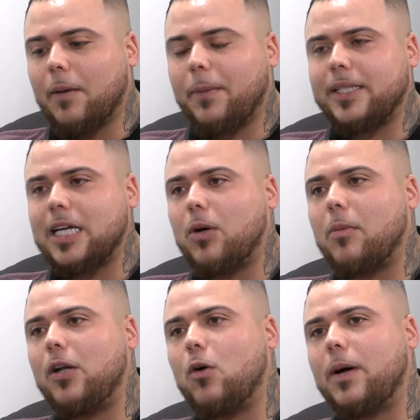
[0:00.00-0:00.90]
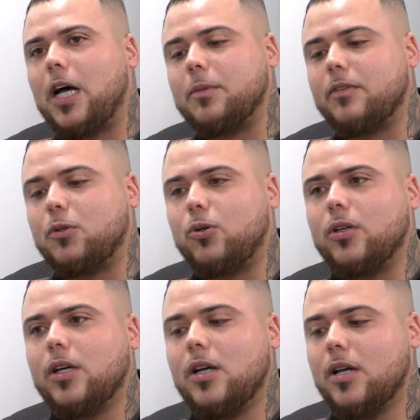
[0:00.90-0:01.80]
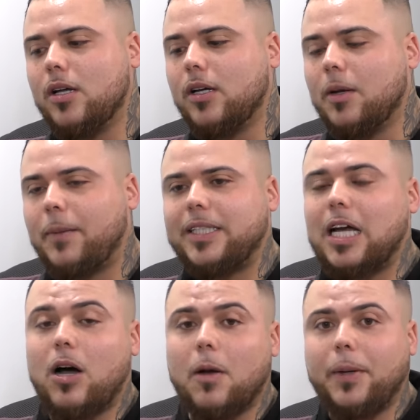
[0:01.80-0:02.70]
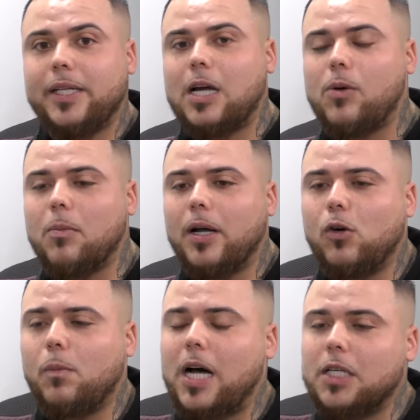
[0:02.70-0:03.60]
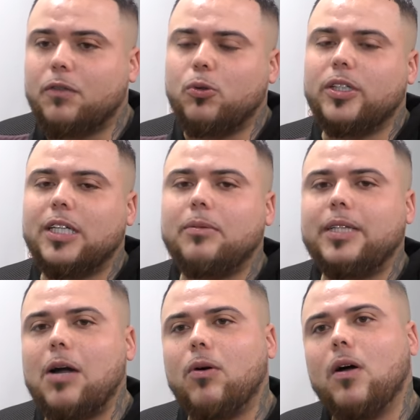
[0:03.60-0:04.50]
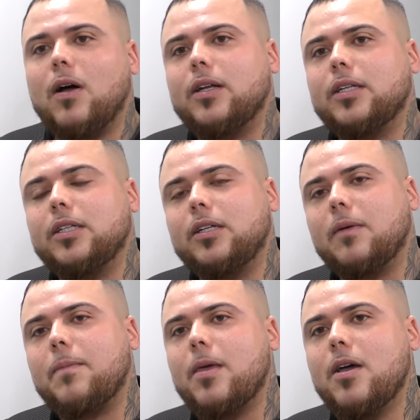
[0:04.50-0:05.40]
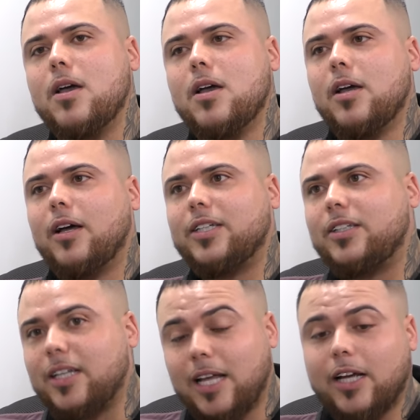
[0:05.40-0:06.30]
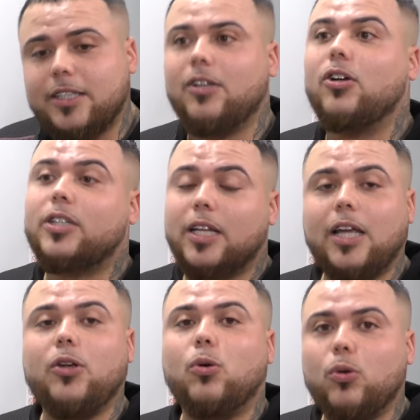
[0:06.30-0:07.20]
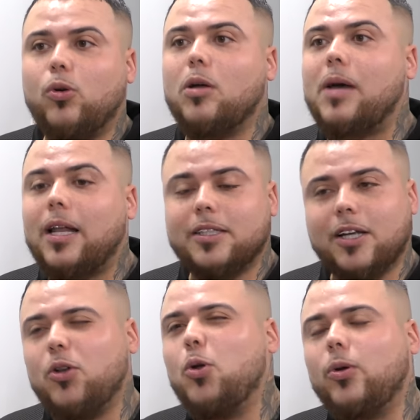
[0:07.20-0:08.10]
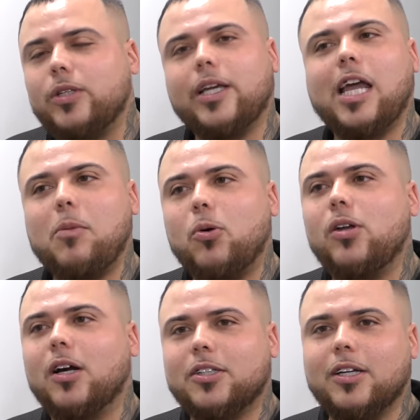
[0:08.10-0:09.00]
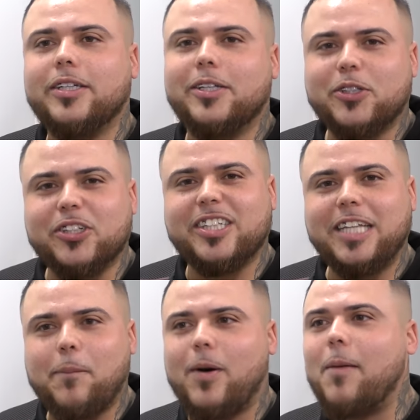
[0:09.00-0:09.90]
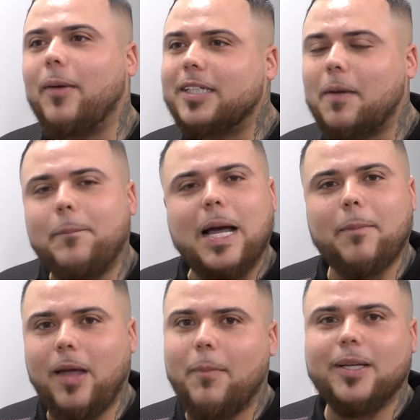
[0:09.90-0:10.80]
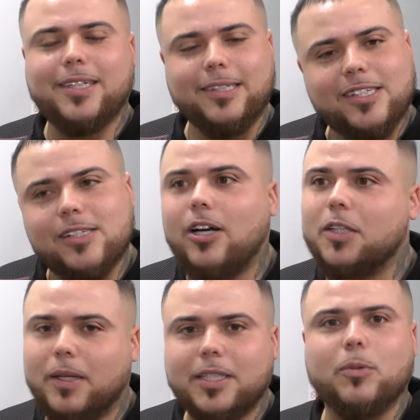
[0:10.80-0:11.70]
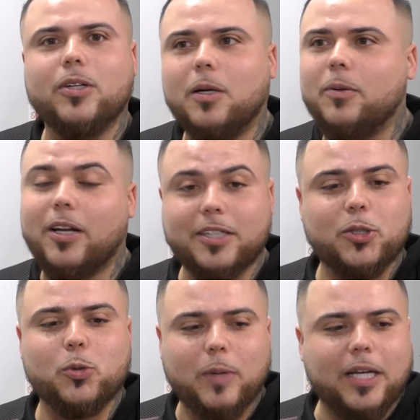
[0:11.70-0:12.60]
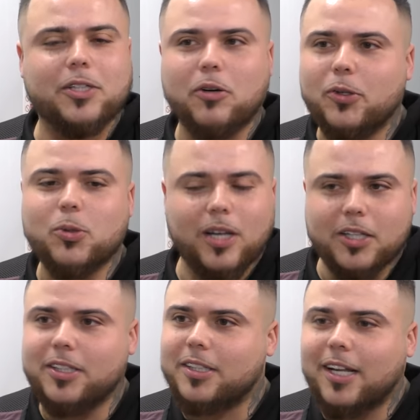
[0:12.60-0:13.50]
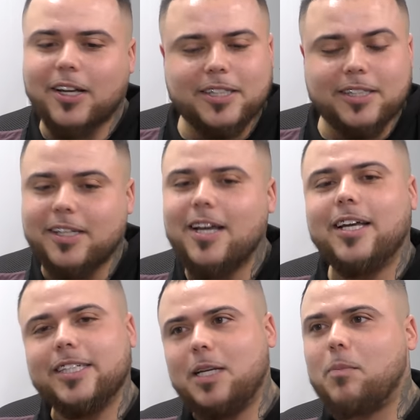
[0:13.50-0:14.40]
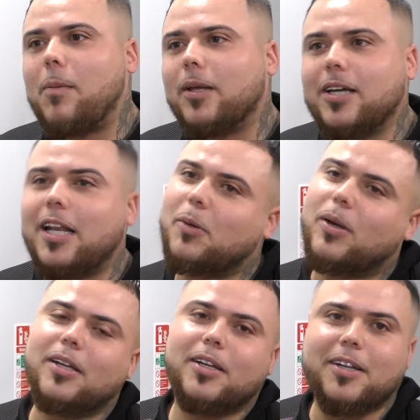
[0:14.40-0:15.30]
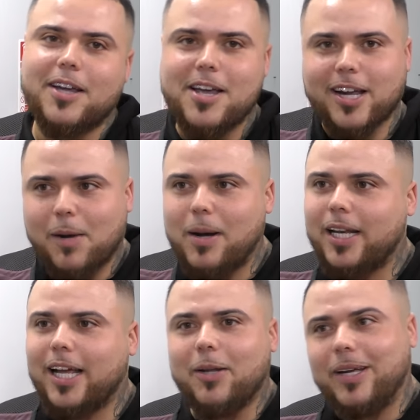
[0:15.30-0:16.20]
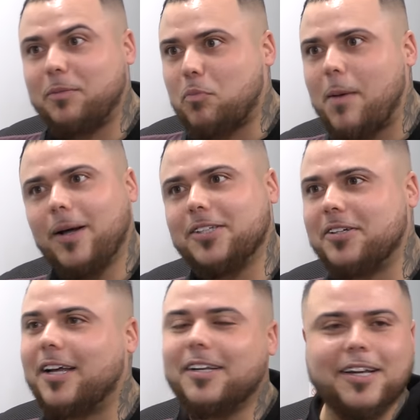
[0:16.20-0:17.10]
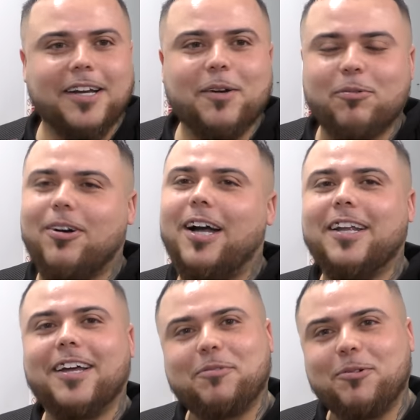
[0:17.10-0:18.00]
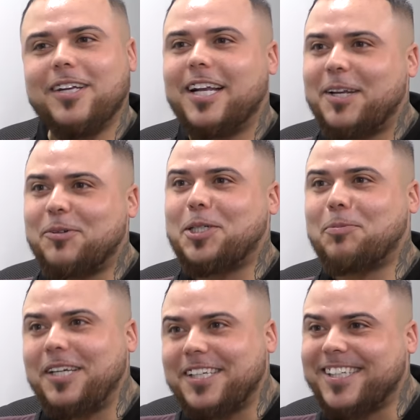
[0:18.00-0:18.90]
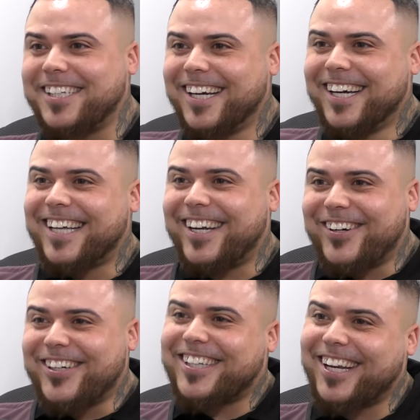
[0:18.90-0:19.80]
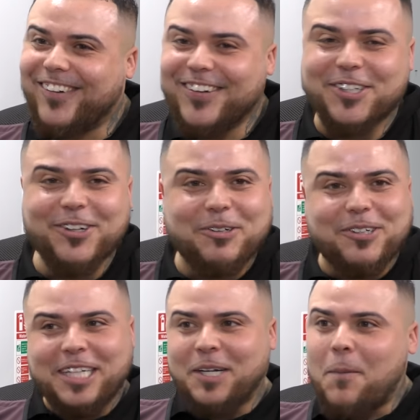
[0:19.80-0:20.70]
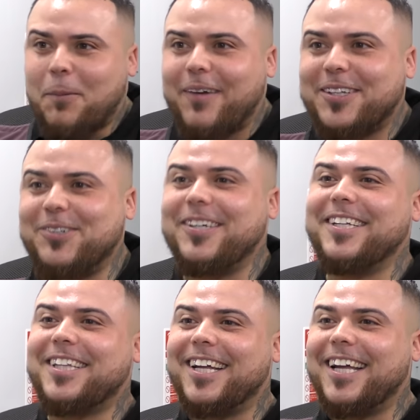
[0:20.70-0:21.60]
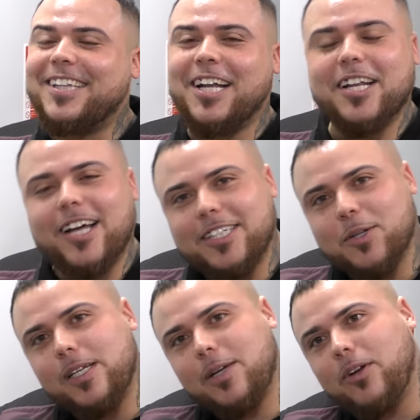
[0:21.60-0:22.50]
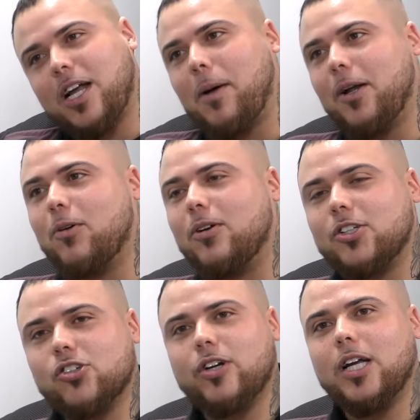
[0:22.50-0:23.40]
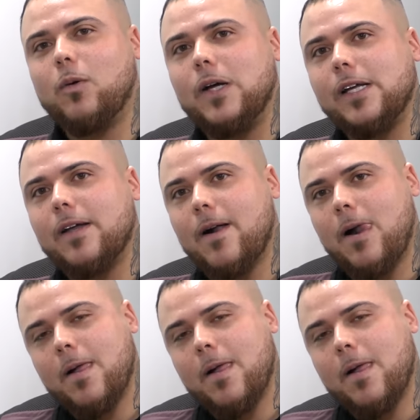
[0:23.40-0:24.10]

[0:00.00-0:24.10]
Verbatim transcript: I picked out one of my little pals before. Picked out I picked out one of my little pals before, his name's Dara, and I said, um, I said, today, I said, look, today you're, you're the man. I said, I knew he was a game little youngster. I said, just stick by me. I said, back me up. I said, trust me. I said, we're going to, I said, you'll make yourself into a legend today. I said, stick by my side anyway. Come out the alleyway. He's by my side right there. I thought, yeah, that little speech, that little, mm. Mm-hmm. that little two little second prep talk, it uh-huh. done, it done it nice. So we, we come out the road and straight away,